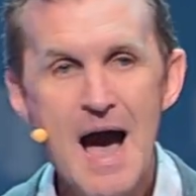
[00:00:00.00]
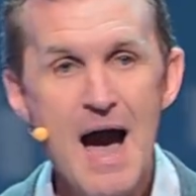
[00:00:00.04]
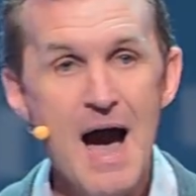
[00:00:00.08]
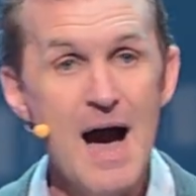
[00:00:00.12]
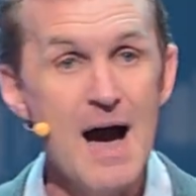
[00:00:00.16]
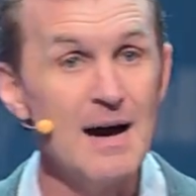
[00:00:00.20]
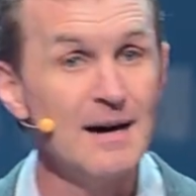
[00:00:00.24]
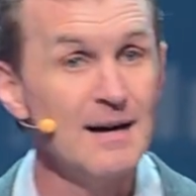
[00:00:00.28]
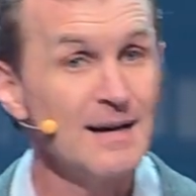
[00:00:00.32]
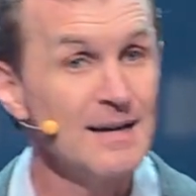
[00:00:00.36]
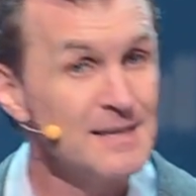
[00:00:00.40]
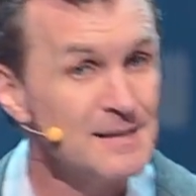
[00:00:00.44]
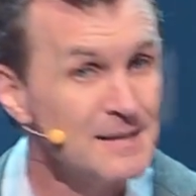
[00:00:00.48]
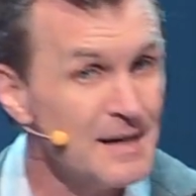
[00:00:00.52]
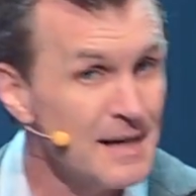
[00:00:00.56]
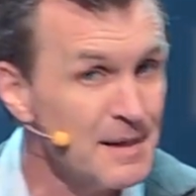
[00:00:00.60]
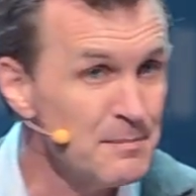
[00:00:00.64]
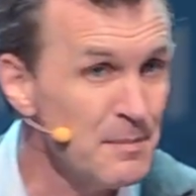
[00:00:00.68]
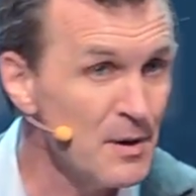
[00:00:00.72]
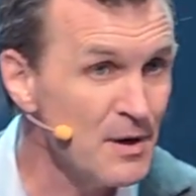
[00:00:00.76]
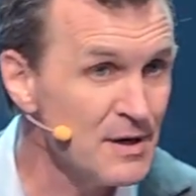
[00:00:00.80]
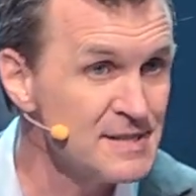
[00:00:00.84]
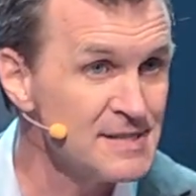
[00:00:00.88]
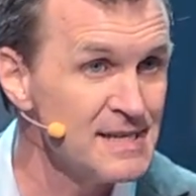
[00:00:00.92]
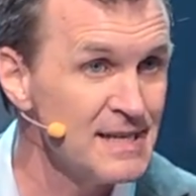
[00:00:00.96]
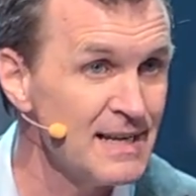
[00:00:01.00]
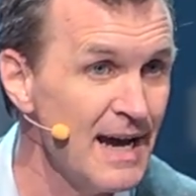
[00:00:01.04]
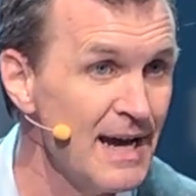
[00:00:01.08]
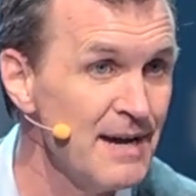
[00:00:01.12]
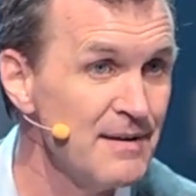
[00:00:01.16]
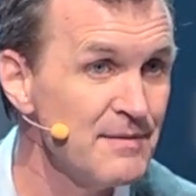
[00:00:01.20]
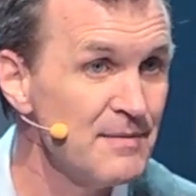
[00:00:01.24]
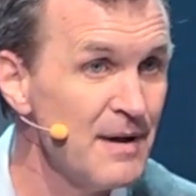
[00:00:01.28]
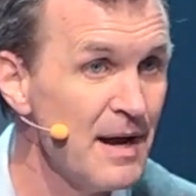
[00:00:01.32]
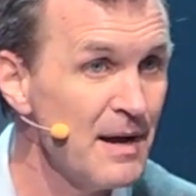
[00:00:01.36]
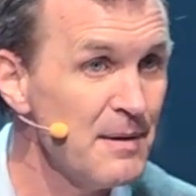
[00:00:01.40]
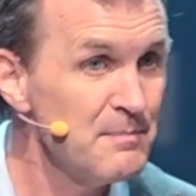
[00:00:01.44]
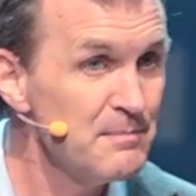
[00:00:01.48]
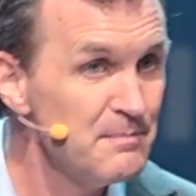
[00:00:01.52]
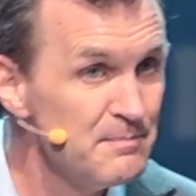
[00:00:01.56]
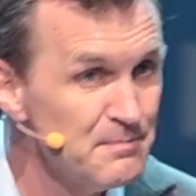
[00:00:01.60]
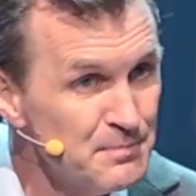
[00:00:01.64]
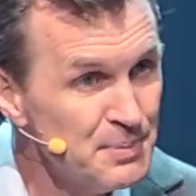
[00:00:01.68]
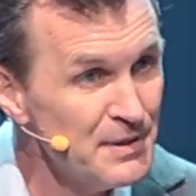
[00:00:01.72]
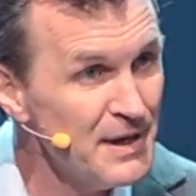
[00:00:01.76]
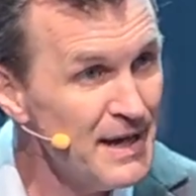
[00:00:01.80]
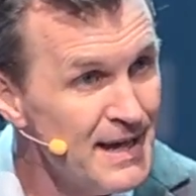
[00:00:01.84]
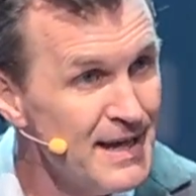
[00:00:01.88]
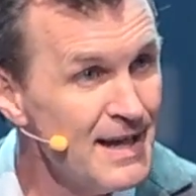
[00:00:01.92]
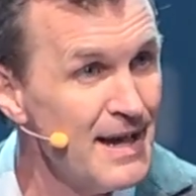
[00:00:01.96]
Like Mark said, I
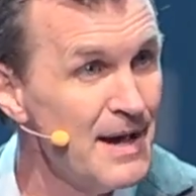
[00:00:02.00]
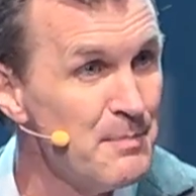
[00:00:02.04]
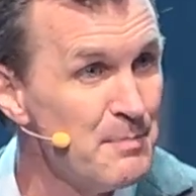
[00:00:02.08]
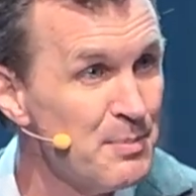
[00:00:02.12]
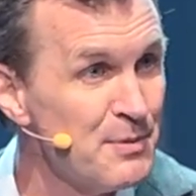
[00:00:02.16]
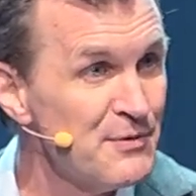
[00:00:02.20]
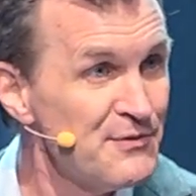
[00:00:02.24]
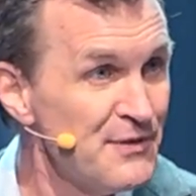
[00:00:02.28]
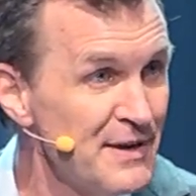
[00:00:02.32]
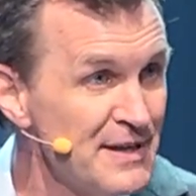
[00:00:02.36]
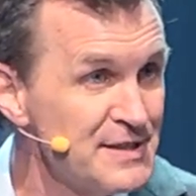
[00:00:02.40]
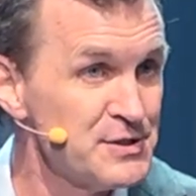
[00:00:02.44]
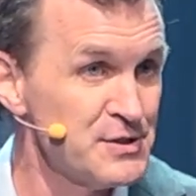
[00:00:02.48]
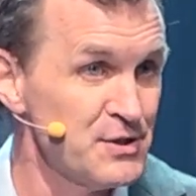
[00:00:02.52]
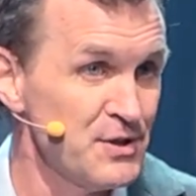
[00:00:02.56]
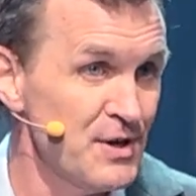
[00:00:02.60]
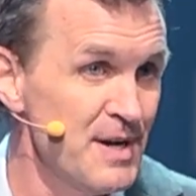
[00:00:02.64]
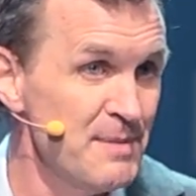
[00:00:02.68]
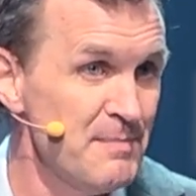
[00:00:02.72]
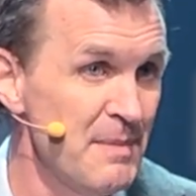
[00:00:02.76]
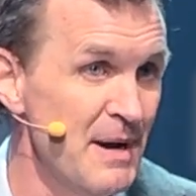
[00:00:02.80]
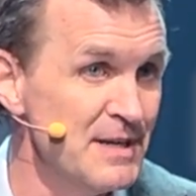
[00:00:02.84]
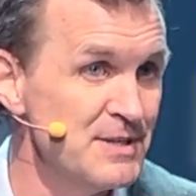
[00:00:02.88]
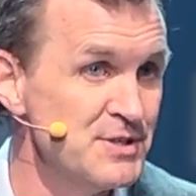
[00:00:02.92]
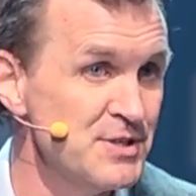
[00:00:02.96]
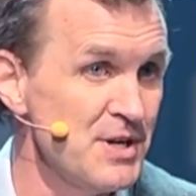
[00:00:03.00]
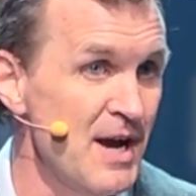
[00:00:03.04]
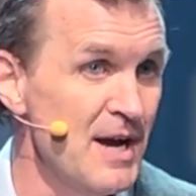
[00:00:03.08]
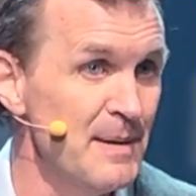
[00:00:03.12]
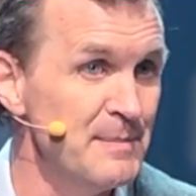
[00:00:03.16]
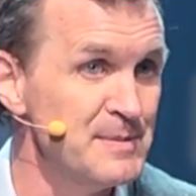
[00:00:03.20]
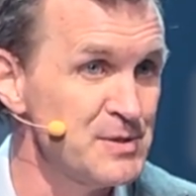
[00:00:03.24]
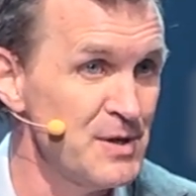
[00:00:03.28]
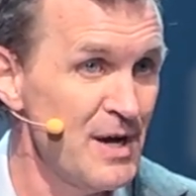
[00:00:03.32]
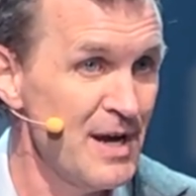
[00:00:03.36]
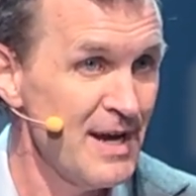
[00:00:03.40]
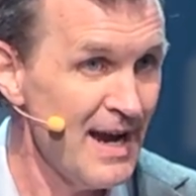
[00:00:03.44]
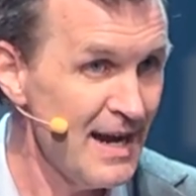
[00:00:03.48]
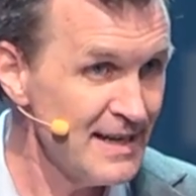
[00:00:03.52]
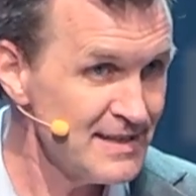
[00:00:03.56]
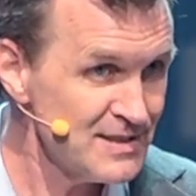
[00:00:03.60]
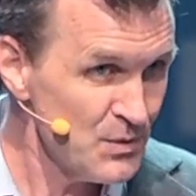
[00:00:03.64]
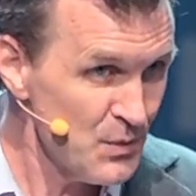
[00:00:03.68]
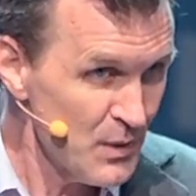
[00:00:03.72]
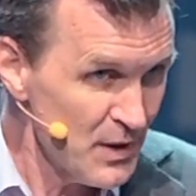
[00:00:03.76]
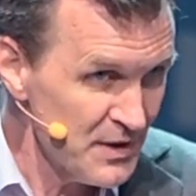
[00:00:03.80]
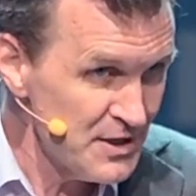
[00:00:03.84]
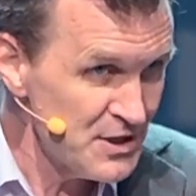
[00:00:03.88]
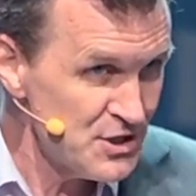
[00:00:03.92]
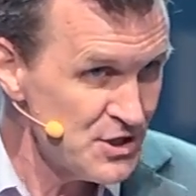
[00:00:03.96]
play a professor in my job, so I got to
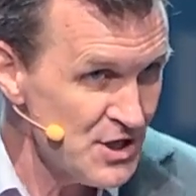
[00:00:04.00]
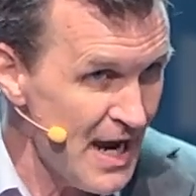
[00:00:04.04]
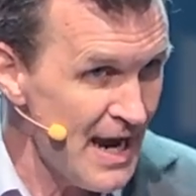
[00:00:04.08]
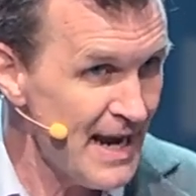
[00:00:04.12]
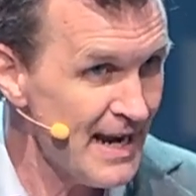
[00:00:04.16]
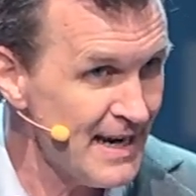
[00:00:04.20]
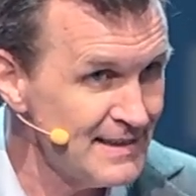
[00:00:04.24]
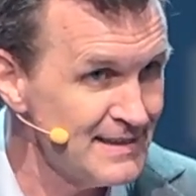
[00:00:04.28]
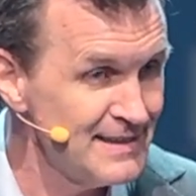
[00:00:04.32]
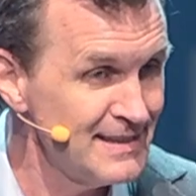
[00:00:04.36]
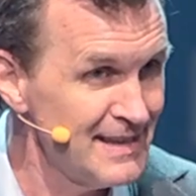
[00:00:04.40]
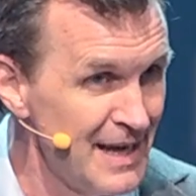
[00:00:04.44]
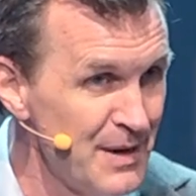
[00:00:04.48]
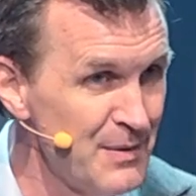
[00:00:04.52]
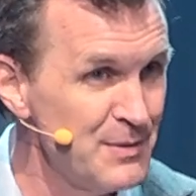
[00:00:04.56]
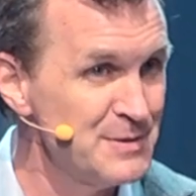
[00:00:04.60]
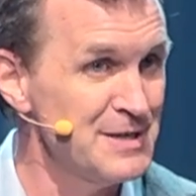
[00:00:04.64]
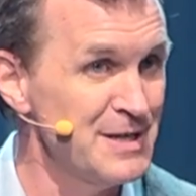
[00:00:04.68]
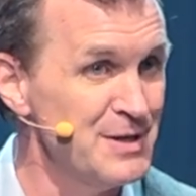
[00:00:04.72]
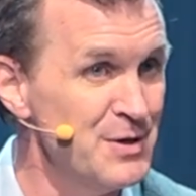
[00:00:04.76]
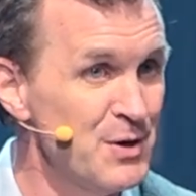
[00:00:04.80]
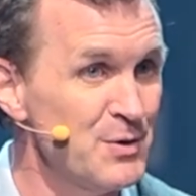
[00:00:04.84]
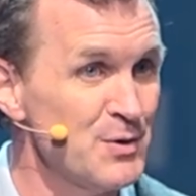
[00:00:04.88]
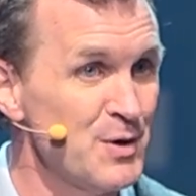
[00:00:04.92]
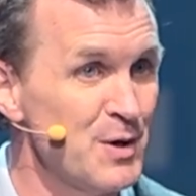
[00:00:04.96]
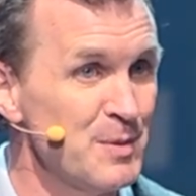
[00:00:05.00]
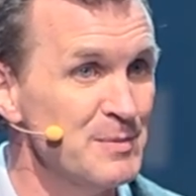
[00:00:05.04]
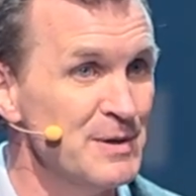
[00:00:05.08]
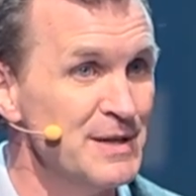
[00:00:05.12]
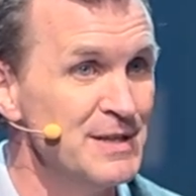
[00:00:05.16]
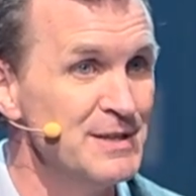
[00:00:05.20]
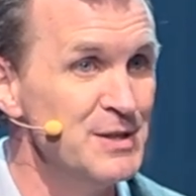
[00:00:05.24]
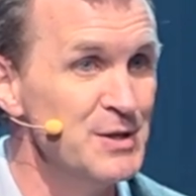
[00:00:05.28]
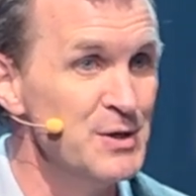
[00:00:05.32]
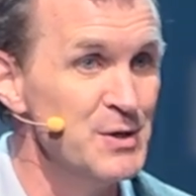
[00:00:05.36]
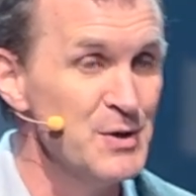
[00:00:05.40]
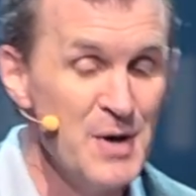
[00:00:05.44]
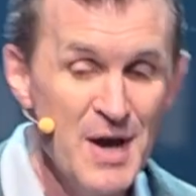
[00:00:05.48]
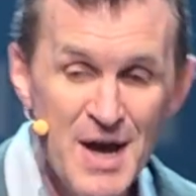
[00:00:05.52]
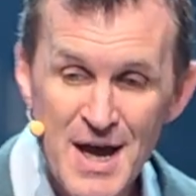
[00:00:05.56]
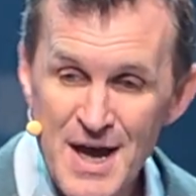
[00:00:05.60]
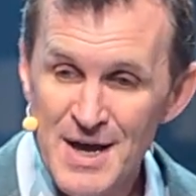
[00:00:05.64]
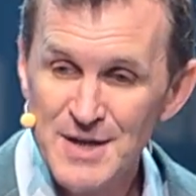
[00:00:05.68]
wear the jacket today, which I don't normally do.